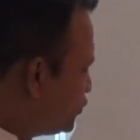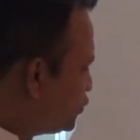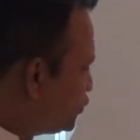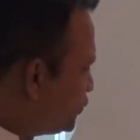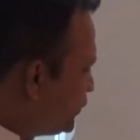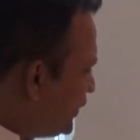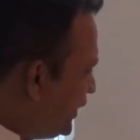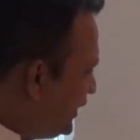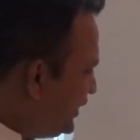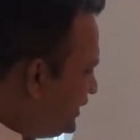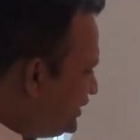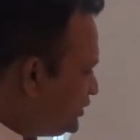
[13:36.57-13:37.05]
So
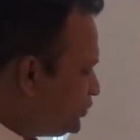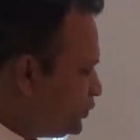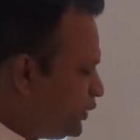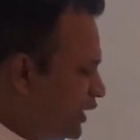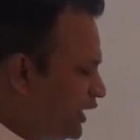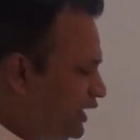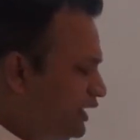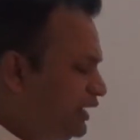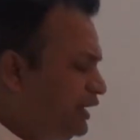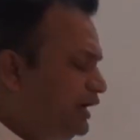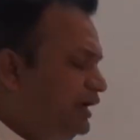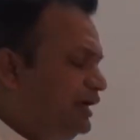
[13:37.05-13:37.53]
that is
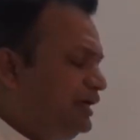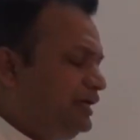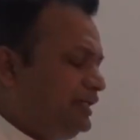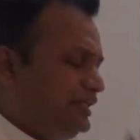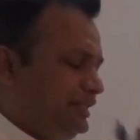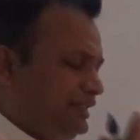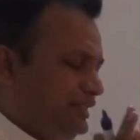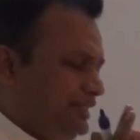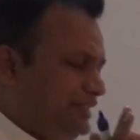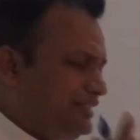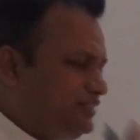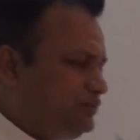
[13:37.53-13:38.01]
why
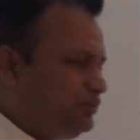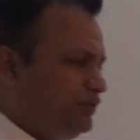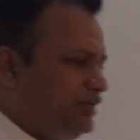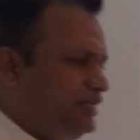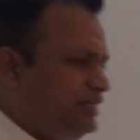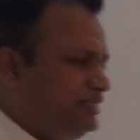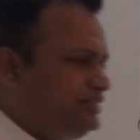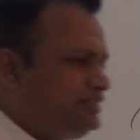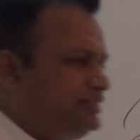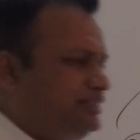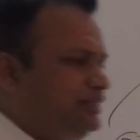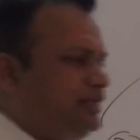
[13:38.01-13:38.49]
this one
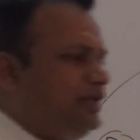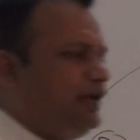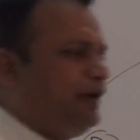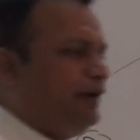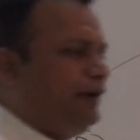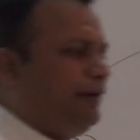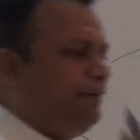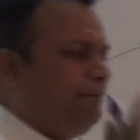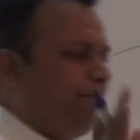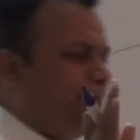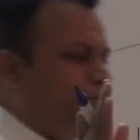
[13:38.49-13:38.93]
is a